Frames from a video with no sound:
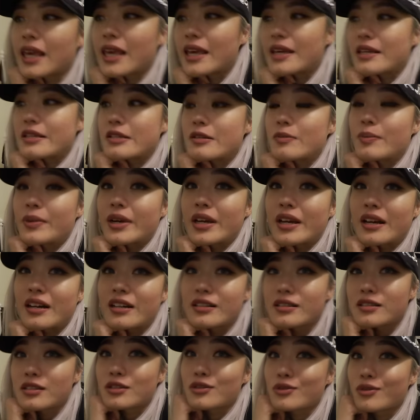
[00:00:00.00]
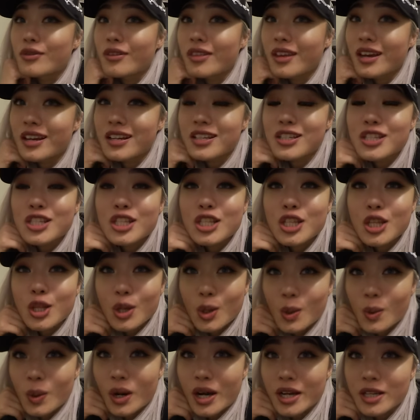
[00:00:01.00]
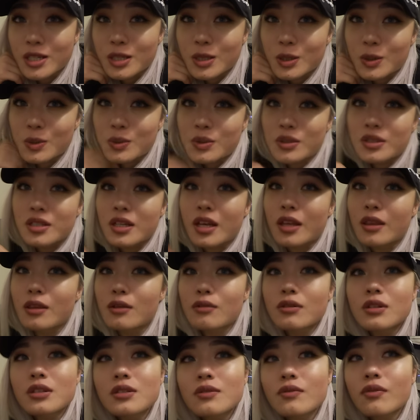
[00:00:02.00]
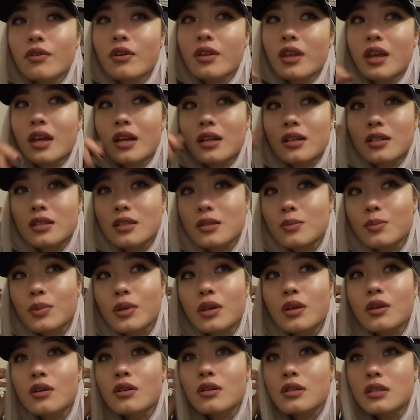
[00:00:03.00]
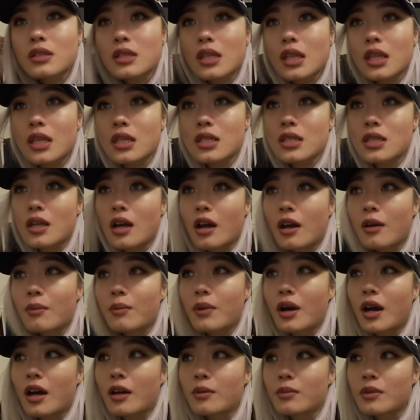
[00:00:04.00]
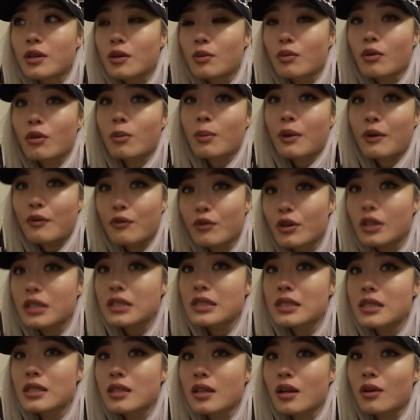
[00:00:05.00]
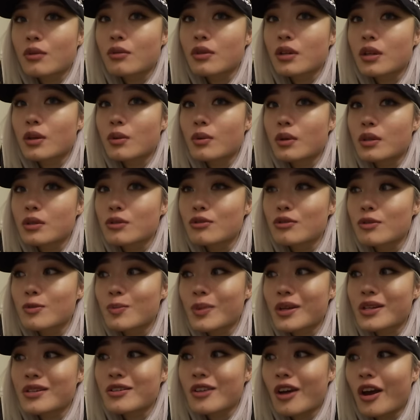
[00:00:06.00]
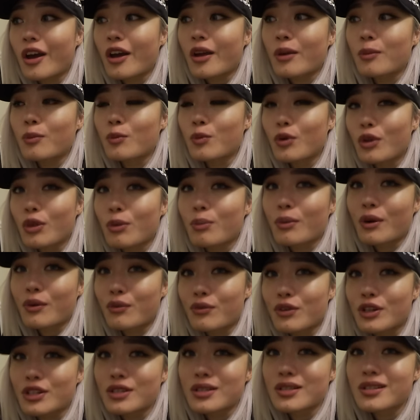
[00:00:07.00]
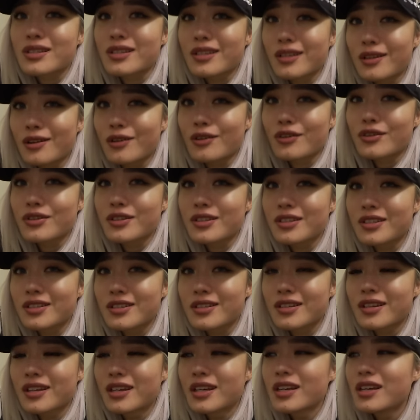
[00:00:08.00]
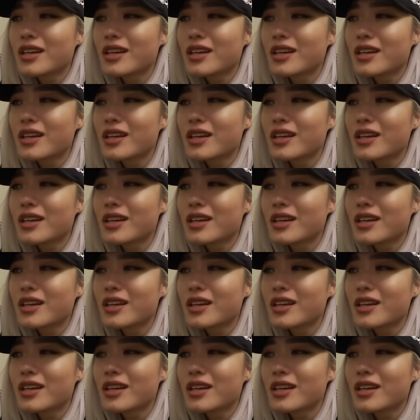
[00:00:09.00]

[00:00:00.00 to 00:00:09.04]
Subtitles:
And my answer to that is no, I don't. And the reason for that is because this time I'm here with my friends and I really want to spend time with my friends in London,